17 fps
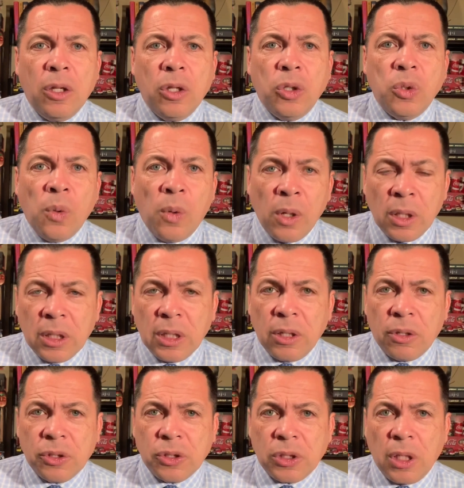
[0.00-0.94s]
your
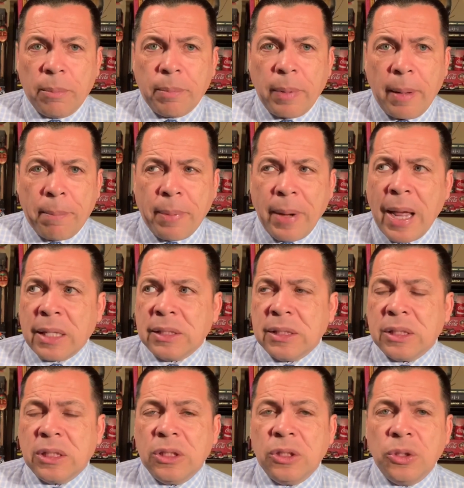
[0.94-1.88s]
leadership,
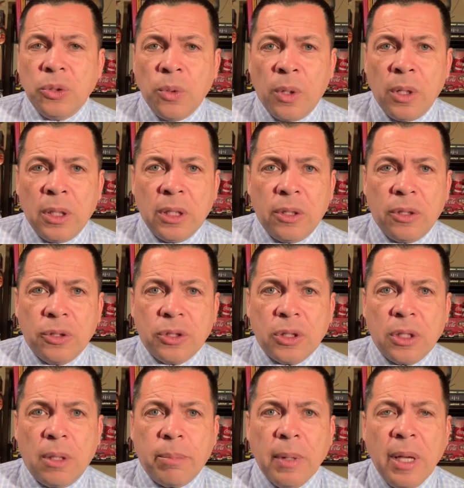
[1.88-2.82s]
practicing your
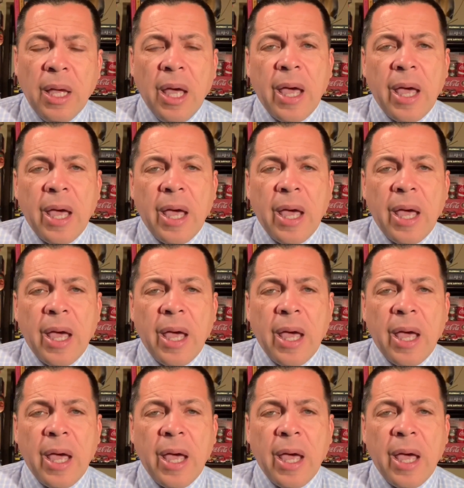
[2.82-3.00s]
leadership.